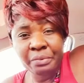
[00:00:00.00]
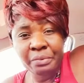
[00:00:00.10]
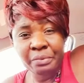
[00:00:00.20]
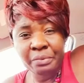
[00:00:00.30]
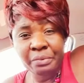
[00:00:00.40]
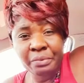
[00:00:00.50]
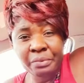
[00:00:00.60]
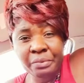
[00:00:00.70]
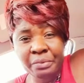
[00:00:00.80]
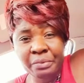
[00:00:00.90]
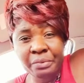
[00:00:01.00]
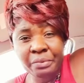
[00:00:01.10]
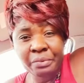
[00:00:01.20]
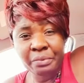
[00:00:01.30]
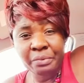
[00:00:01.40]

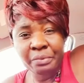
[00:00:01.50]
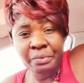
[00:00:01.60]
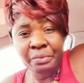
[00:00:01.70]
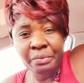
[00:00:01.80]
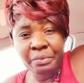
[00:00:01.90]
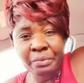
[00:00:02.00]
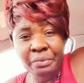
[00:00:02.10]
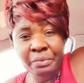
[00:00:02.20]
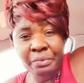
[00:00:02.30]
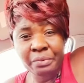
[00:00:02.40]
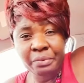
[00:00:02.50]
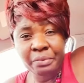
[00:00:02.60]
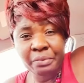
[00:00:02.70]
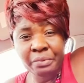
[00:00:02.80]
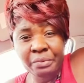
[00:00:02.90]

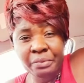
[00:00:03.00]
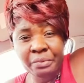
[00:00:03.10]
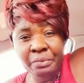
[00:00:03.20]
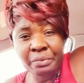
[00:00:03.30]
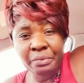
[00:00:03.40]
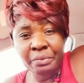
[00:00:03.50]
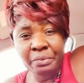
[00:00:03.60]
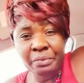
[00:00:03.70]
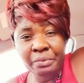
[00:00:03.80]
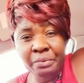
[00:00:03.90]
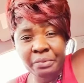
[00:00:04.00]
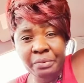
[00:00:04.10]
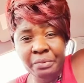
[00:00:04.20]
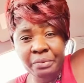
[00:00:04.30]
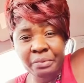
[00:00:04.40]

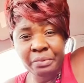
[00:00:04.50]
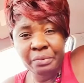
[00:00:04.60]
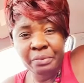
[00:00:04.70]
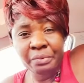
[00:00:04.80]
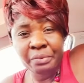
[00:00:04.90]
This person isn't speaking.